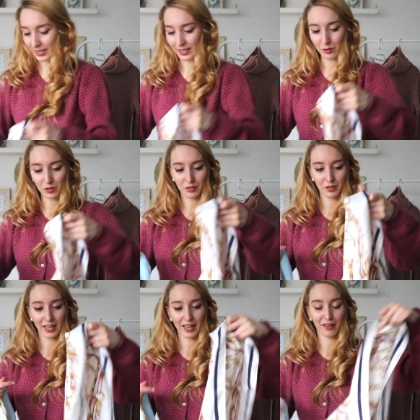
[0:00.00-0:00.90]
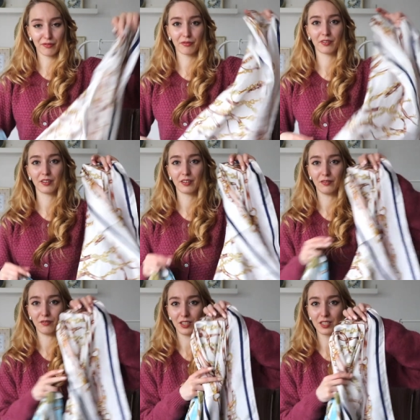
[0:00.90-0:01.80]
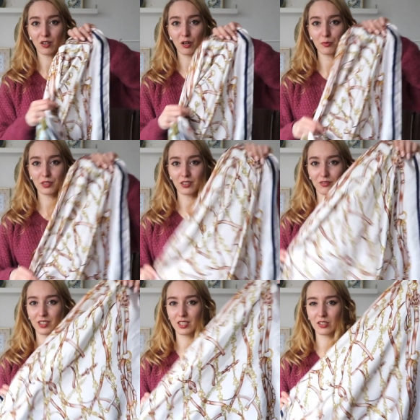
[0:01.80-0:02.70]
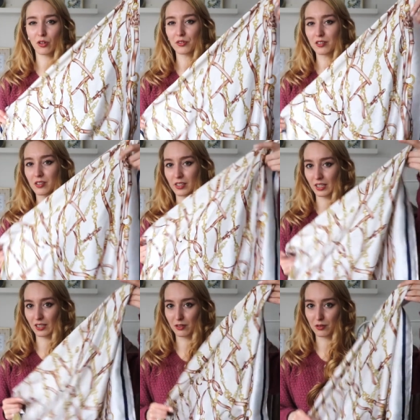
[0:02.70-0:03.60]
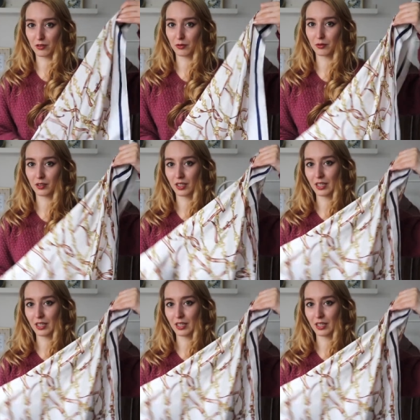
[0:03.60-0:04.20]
I also have these options. This is not silk, so